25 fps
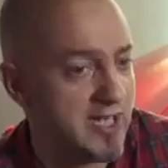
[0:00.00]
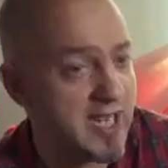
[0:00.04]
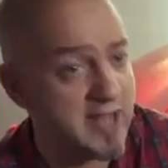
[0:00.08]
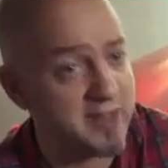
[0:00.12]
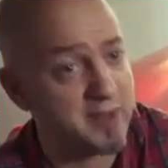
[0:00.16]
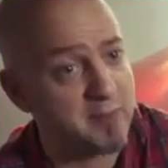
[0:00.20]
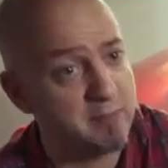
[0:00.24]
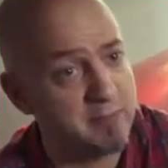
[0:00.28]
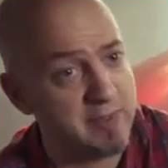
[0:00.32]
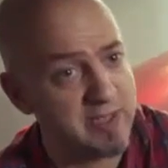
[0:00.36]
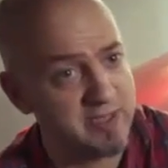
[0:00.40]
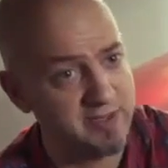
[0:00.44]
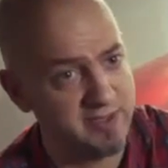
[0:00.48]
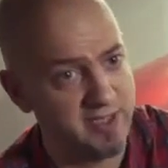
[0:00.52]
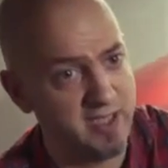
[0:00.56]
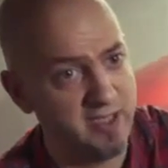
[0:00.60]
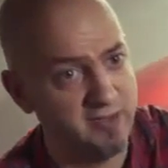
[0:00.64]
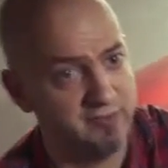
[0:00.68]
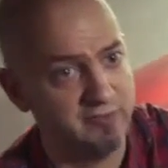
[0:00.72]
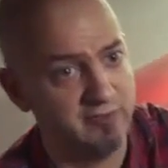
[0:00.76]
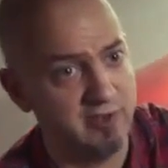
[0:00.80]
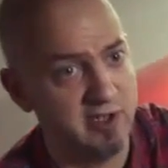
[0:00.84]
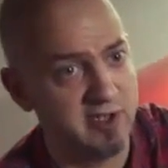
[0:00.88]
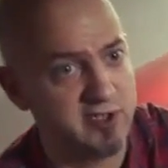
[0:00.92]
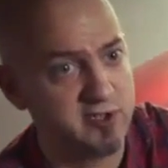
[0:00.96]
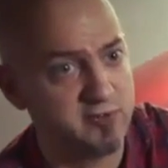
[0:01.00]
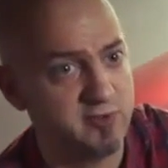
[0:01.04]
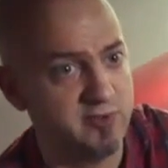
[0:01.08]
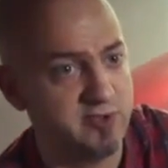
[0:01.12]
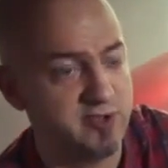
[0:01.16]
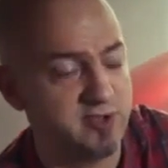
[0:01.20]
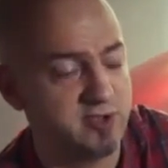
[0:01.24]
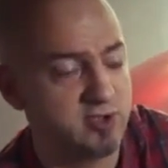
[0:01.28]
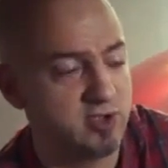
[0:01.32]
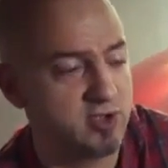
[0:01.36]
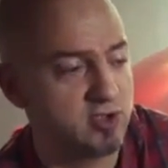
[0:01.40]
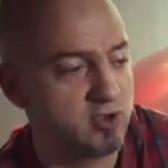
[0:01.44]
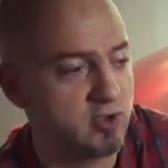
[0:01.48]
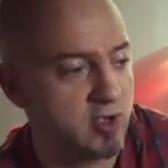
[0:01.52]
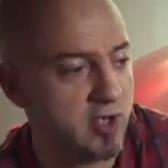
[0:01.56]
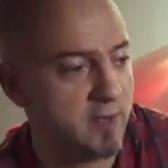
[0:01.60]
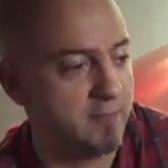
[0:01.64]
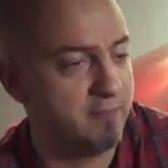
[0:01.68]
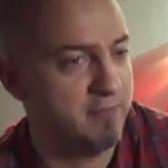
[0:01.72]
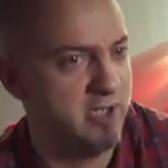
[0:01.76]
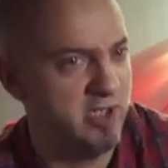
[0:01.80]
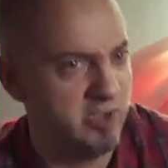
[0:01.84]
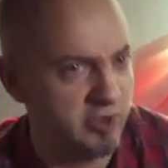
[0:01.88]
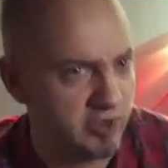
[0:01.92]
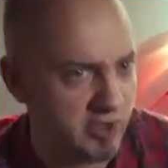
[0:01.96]
The other big thing for us was just
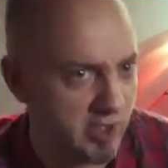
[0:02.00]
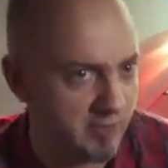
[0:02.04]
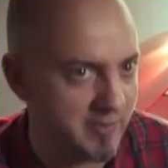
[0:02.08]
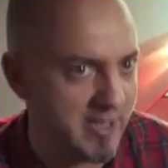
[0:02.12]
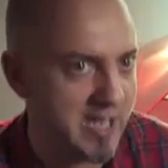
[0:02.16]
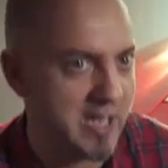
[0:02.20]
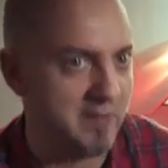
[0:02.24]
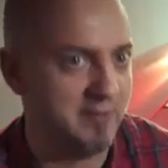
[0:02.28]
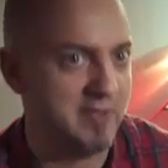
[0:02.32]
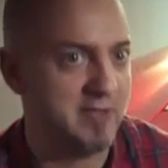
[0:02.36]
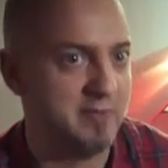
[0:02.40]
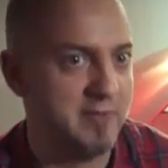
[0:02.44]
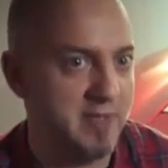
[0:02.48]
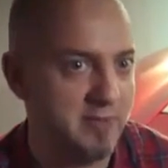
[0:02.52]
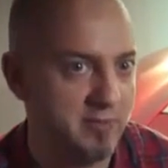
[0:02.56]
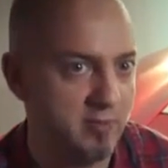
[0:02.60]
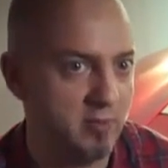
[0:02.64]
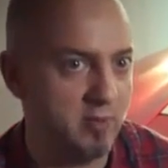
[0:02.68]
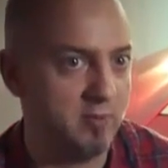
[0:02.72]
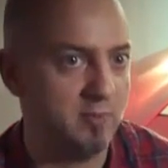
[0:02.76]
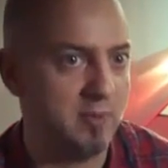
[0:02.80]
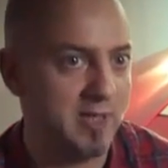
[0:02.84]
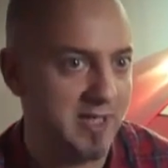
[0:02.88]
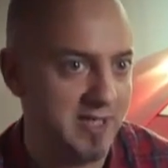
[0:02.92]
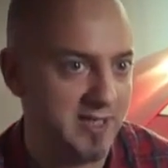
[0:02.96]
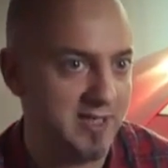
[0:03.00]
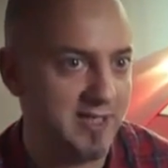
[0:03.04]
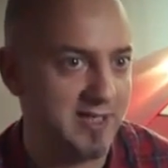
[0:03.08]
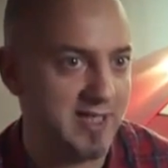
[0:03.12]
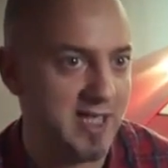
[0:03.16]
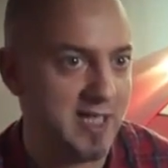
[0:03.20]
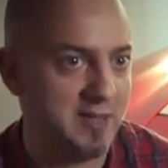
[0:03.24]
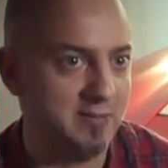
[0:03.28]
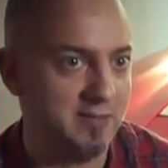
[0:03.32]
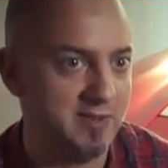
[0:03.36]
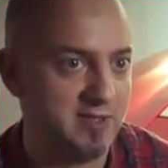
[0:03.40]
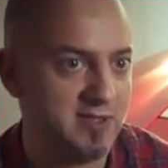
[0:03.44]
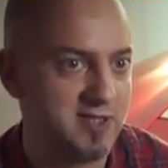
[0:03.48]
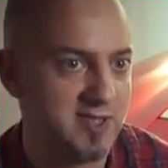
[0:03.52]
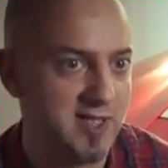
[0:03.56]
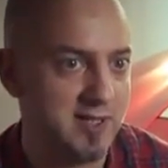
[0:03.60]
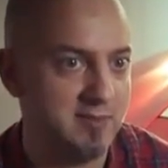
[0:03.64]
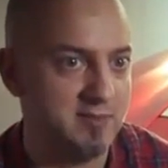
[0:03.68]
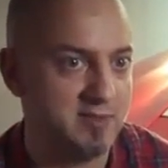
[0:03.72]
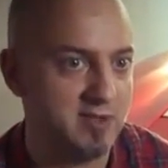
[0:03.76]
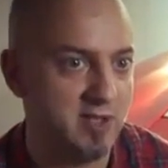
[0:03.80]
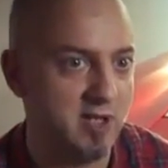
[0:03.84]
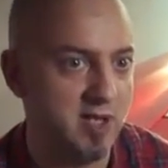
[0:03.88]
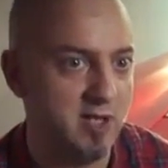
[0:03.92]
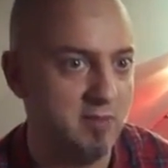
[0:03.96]
trying to push up how many people were playing the game at the
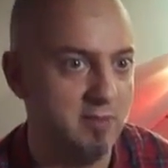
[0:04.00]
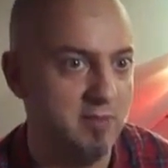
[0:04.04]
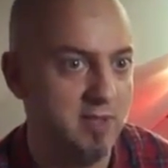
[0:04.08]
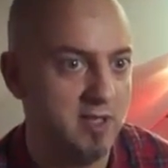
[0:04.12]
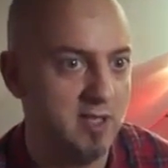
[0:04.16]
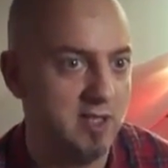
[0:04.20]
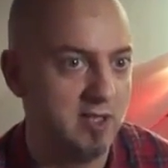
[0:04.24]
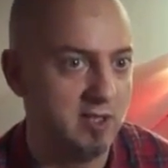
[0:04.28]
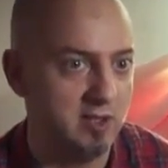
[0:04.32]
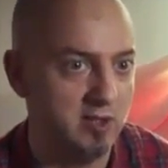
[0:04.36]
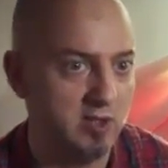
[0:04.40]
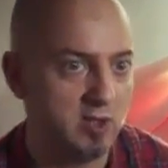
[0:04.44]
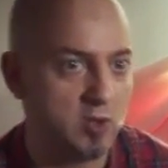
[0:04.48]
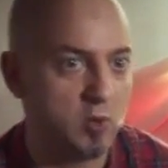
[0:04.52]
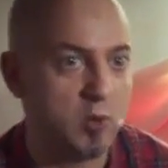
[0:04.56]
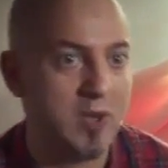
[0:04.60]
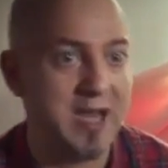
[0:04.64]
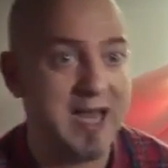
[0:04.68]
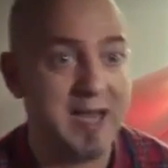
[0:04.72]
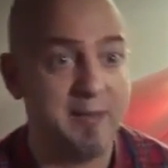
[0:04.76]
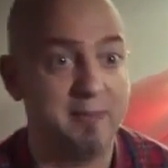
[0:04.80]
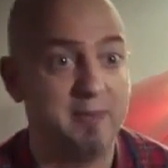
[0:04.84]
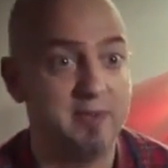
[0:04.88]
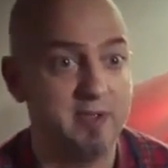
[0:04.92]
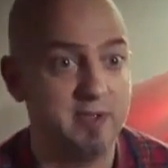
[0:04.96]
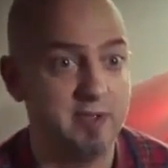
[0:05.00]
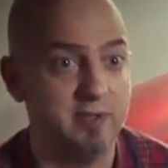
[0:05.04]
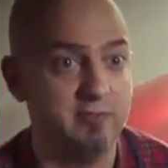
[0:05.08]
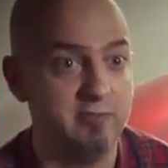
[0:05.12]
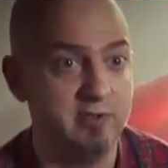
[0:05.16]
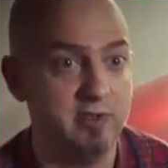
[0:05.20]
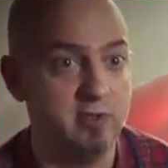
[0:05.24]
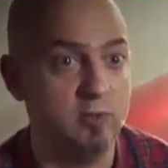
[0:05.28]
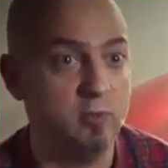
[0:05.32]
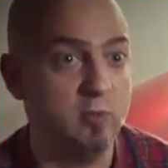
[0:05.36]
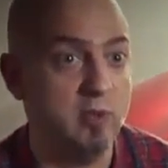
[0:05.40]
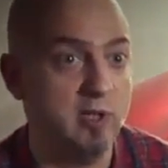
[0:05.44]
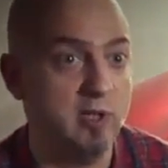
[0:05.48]
same time. Look what happened in the real